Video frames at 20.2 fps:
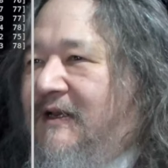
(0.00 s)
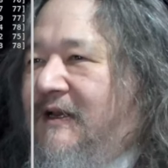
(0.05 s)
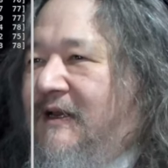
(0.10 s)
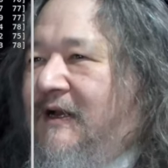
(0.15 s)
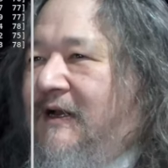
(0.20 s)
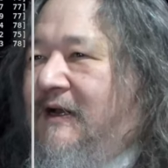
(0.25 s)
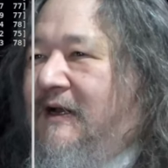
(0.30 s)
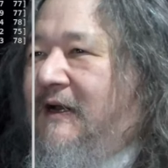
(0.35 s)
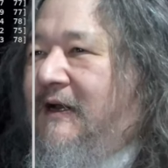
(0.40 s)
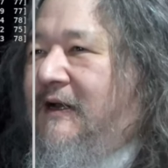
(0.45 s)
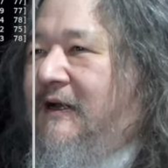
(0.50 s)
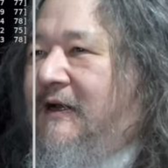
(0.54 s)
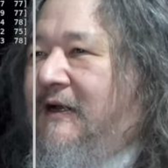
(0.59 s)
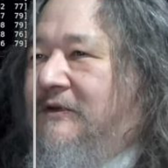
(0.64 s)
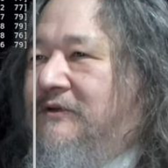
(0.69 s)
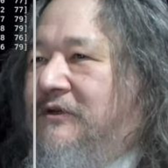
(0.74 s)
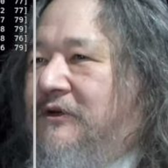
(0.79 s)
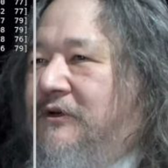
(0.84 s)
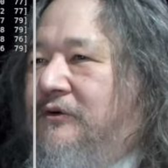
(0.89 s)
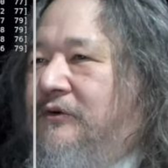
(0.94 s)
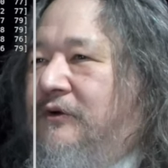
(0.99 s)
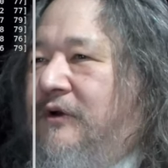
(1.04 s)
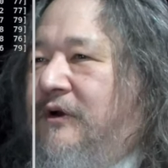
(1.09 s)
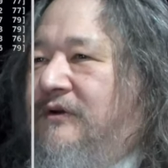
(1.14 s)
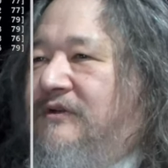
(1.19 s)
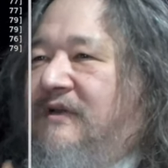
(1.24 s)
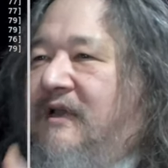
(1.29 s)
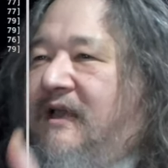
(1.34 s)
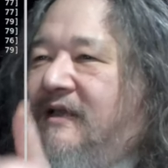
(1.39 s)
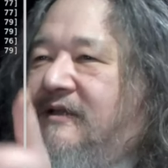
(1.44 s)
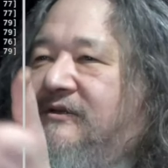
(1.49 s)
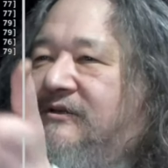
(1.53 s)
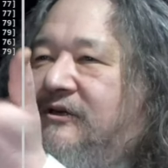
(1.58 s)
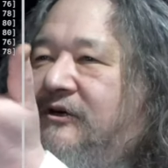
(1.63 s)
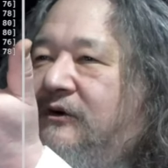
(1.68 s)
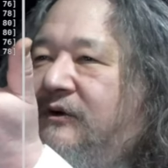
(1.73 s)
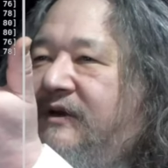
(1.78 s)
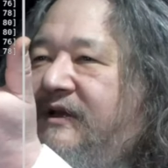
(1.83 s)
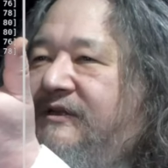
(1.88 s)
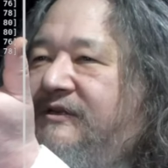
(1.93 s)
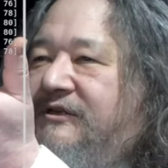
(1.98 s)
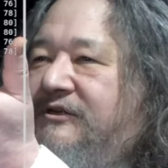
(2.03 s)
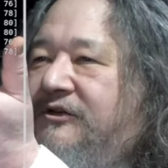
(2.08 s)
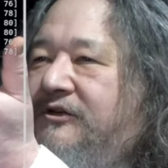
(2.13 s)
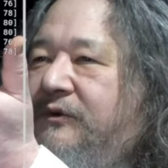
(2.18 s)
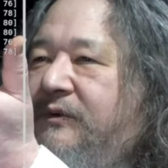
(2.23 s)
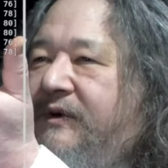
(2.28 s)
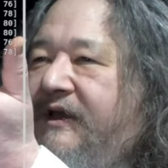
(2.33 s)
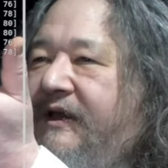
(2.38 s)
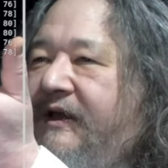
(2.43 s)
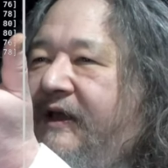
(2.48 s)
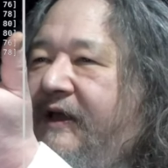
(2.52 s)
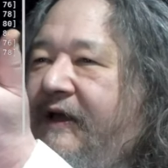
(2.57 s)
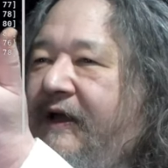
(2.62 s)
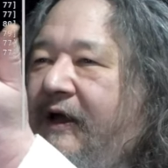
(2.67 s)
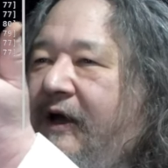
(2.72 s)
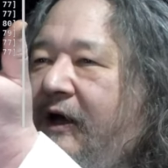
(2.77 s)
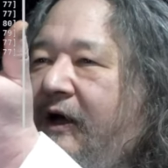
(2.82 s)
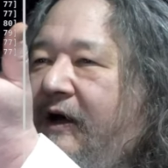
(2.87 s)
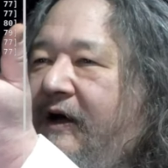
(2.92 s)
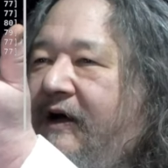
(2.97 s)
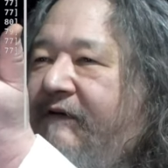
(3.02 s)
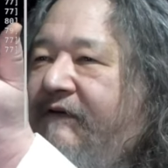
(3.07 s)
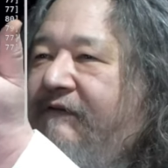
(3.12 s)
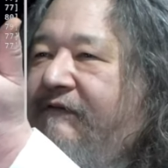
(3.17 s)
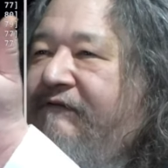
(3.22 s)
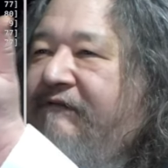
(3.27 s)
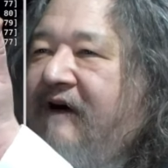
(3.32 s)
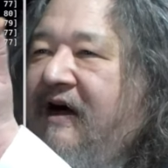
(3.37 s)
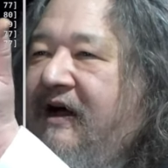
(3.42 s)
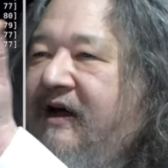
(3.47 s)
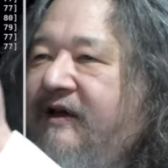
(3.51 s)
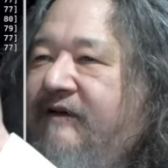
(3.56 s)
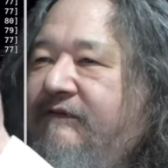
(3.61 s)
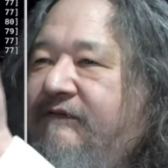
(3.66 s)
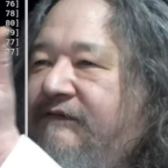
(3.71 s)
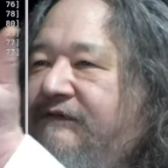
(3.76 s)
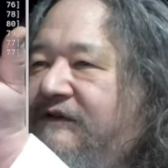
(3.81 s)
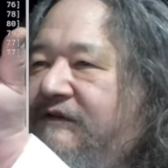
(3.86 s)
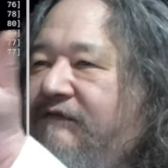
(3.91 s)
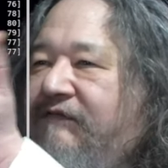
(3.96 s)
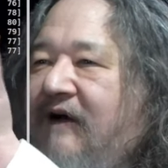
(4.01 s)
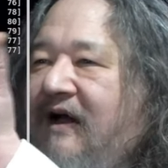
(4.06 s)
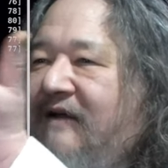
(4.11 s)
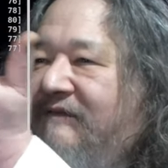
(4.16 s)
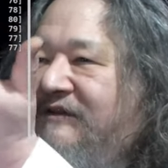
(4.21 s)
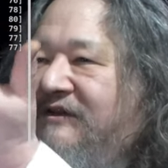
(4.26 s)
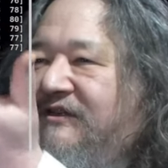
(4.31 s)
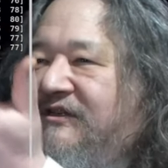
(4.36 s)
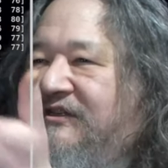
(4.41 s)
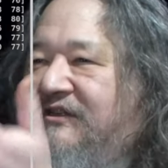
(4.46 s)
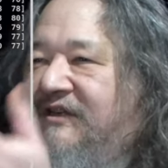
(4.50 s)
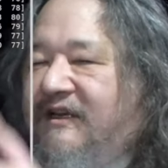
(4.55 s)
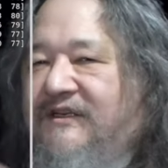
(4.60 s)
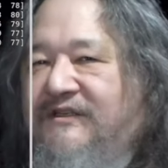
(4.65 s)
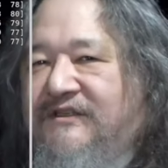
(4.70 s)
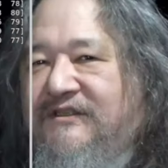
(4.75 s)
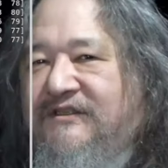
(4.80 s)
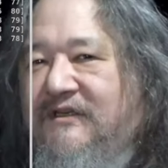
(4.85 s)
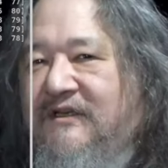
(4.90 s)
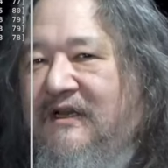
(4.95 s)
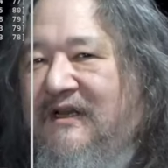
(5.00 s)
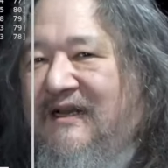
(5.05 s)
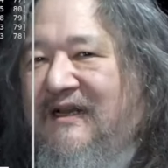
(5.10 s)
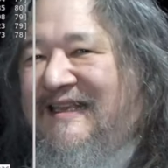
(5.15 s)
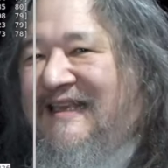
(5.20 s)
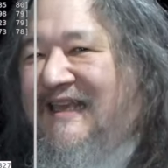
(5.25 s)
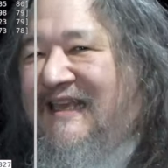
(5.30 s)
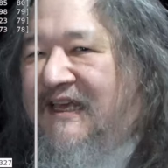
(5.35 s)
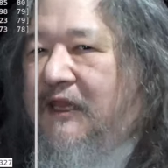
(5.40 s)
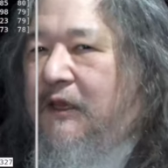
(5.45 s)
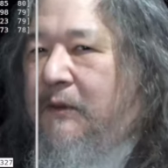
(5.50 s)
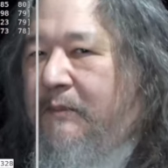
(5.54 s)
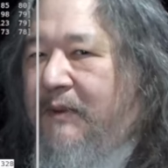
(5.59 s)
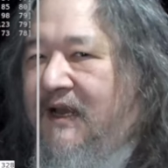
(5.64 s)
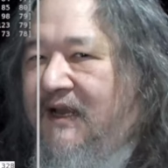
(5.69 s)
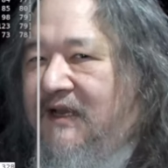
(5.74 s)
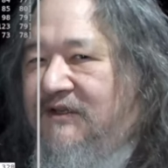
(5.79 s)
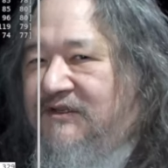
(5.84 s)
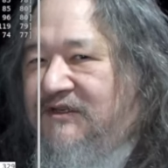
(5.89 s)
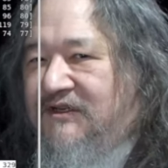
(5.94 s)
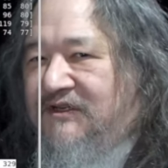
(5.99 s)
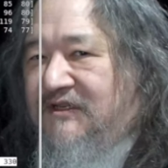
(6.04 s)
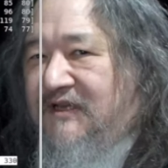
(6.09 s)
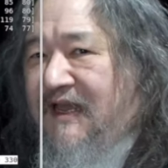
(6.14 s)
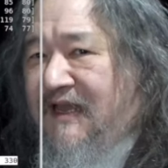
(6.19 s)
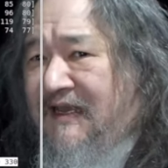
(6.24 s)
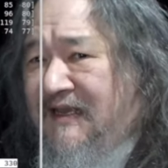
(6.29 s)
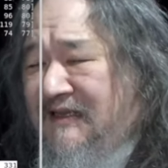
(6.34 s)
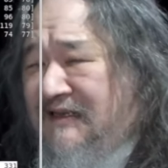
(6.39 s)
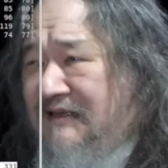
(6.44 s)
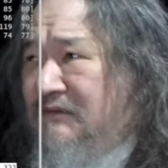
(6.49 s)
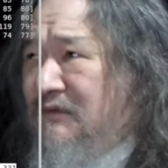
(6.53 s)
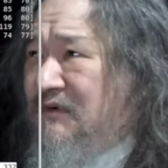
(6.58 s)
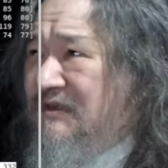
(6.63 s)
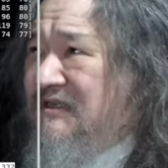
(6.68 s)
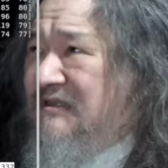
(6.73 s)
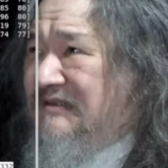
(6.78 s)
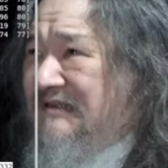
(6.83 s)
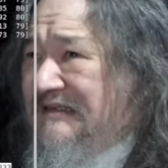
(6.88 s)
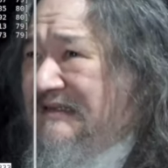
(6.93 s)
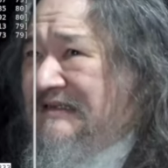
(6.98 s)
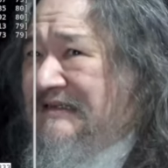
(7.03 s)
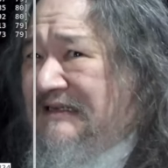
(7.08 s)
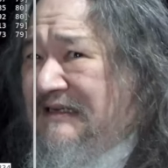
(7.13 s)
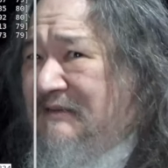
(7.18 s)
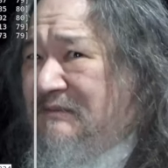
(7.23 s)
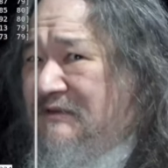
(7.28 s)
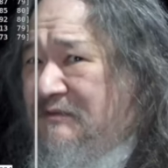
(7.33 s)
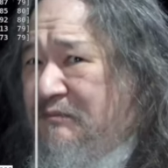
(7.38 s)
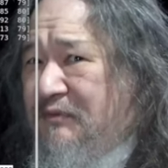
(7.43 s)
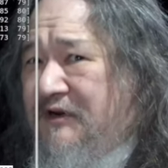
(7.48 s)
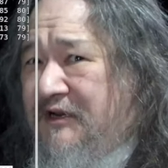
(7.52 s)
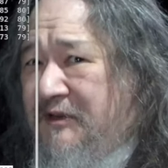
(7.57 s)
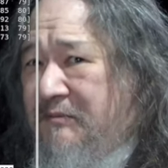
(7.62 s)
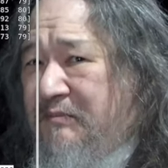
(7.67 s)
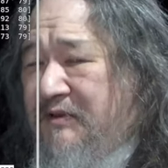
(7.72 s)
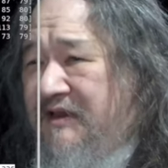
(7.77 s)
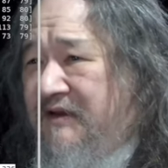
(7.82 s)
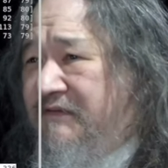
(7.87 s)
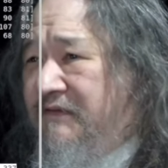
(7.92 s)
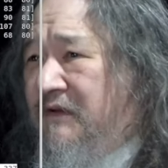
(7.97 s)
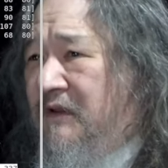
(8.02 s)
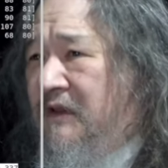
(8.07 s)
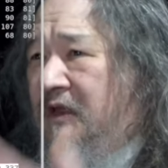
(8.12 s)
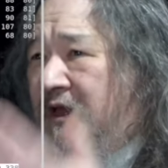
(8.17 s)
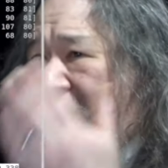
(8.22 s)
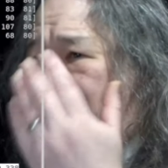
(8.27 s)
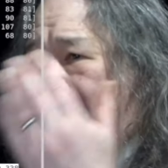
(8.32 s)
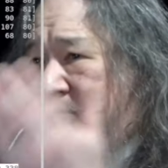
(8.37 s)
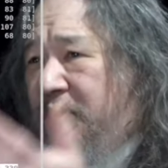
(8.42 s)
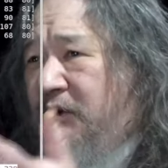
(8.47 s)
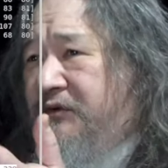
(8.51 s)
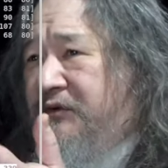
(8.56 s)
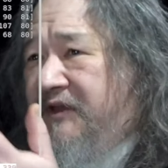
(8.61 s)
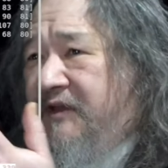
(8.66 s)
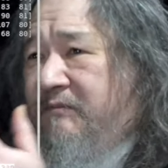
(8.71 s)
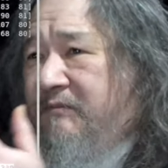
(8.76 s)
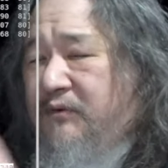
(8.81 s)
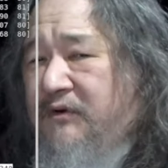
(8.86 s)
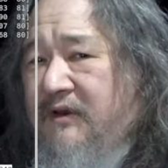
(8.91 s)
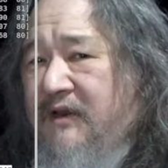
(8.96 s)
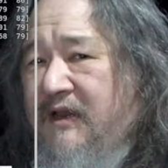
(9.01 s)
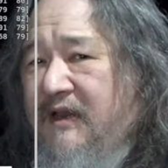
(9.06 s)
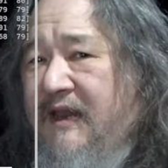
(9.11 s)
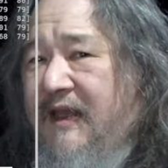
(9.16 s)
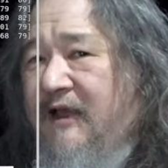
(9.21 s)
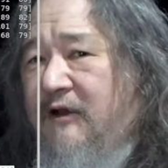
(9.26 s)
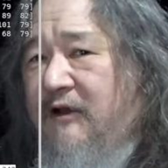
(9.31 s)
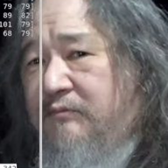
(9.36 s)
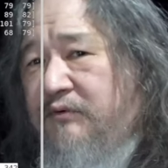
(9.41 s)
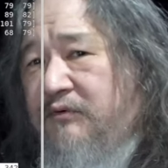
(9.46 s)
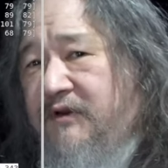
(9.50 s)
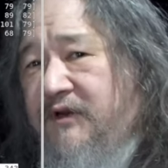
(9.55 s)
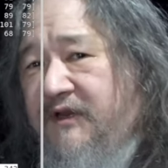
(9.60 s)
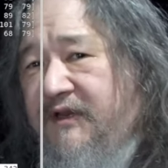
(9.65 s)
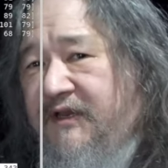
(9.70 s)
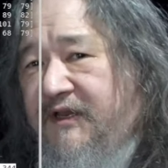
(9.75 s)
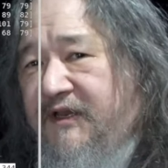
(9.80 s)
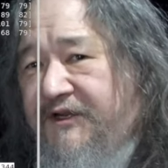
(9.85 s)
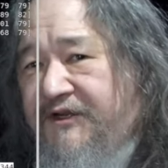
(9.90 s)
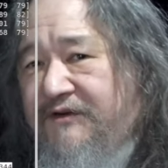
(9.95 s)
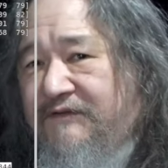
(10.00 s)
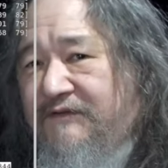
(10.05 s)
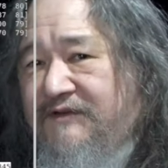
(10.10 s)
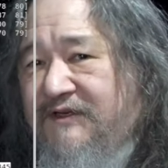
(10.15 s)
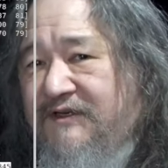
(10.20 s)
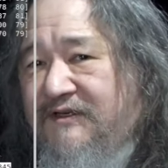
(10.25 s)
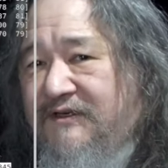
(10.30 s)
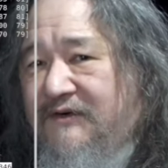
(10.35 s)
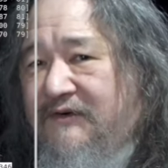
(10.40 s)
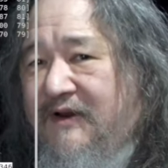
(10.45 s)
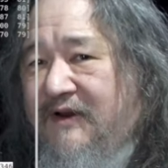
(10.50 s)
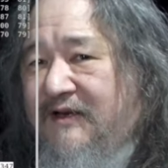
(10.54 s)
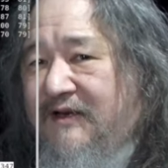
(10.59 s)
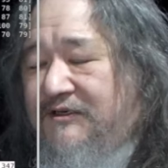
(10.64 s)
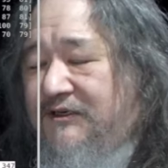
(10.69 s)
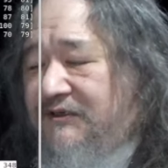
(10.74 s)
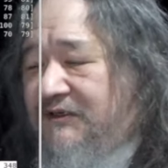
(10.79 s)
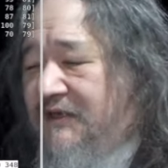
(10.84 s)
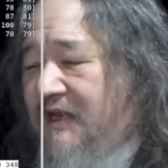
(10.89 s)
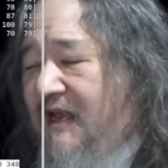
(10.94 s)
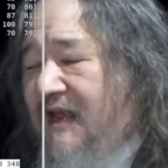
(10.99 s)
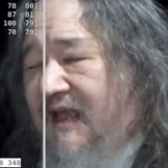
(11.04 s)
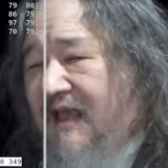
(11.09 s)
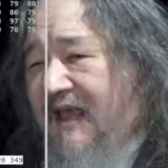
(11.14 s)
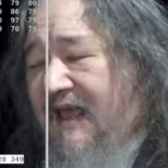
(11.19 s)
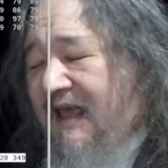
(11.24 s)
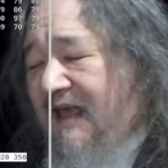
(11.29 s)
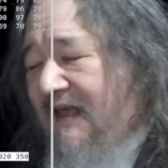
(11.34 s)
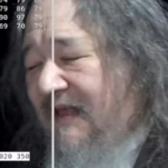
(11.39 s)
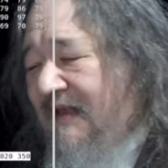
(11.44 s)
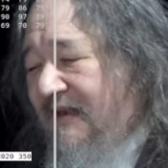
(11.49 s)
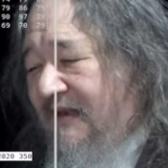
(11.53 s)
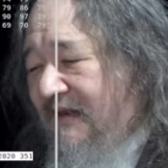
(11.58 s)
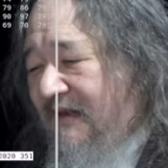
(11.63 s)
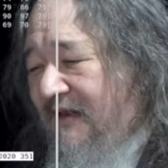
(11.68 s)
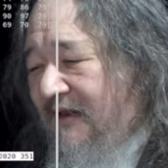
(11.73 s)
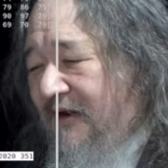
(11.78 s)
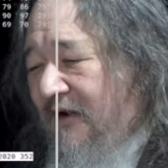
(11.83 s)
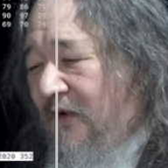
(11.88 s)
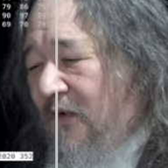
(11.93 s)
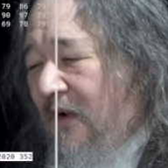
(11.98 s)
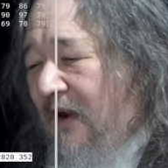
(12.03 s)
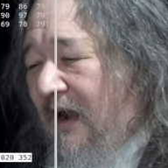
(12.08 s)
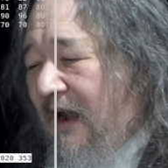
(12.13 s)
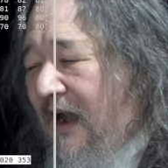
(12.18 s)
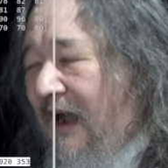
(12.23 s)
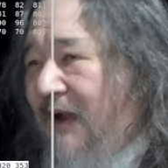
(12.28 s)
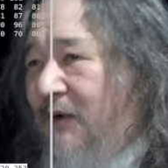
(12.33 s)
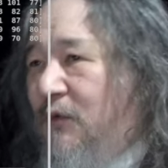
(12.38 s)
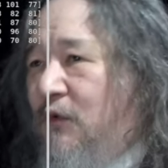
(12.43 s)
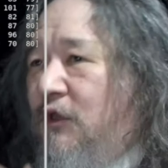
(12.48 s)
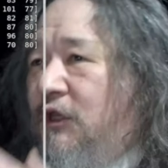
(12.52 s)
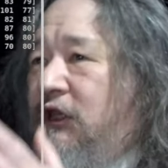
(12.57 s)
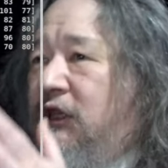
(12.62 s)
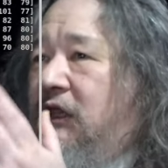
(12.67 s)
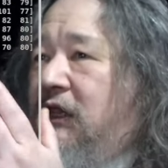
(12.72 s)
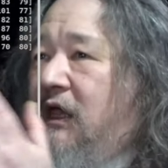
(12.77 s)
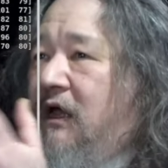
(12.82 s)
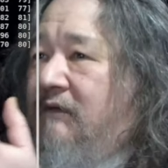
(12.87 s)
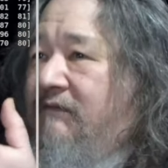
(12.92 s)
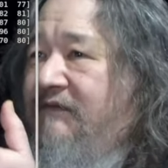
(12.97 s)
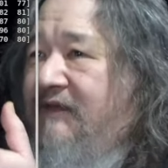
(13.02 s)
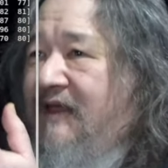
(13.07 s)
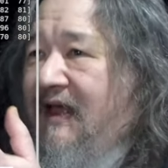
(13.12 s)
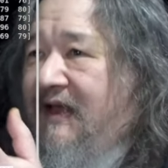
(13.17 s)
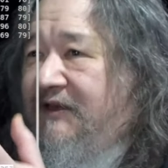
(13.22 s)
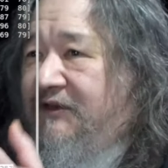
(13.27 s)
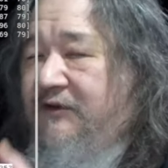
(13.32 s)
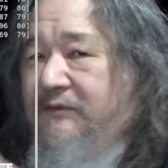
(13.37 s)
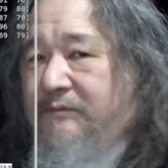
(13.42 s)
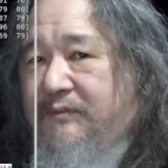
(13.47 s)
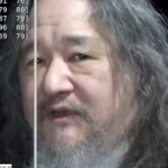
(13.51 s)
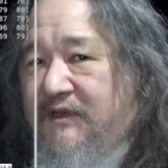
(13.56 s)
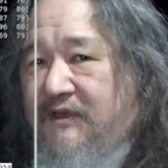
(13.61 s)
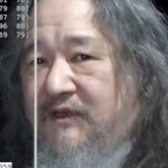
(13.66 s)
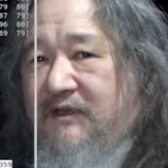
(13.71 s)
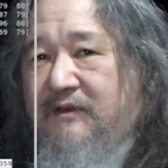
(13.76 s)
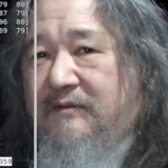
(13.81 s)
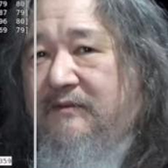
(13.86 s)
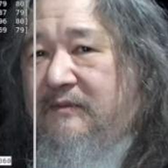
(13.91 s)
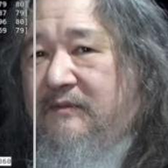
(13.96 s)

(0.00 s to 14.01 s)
Uh, uh, so who knows? And so it's doing uh, five, five to six uh, kilobytes a second, which seems pretty pitiful, both input and output in each of six directions. And, you know, I would love that to be